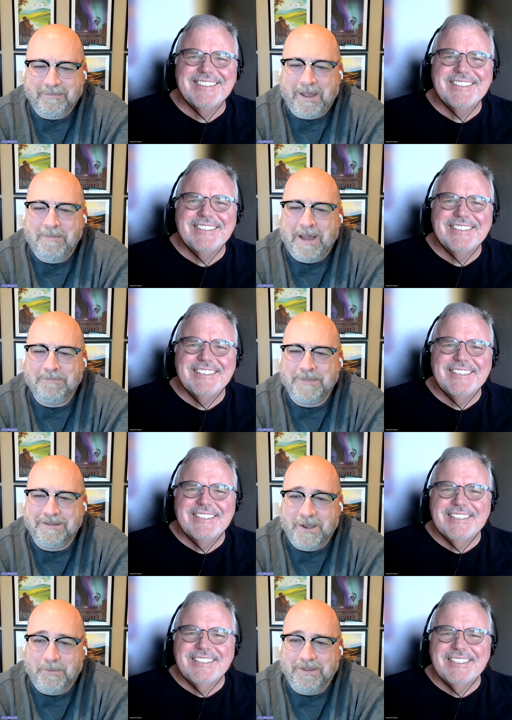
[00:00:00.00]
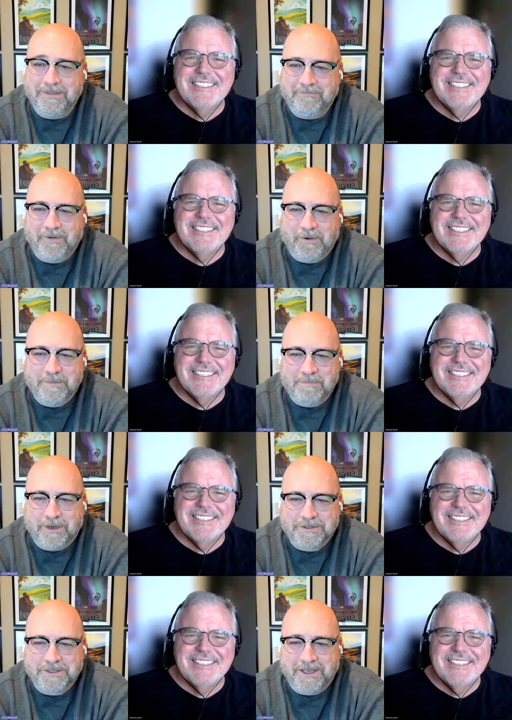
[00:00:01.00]
Speaker 1: my mom didn't tell me that very
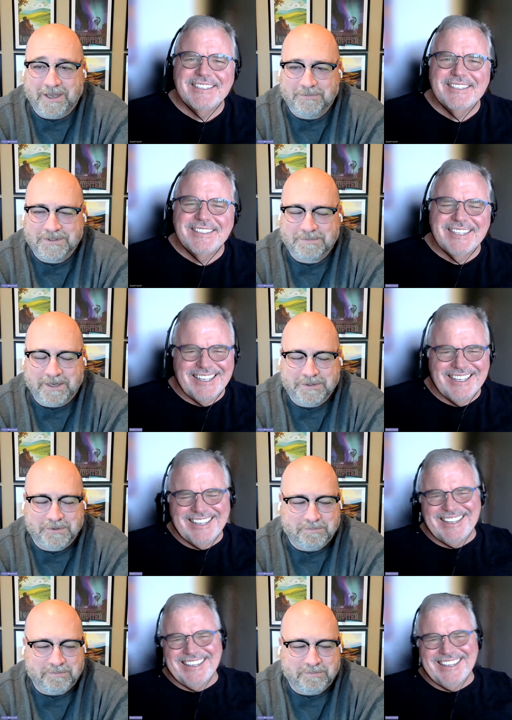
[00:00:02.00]
much that I was special,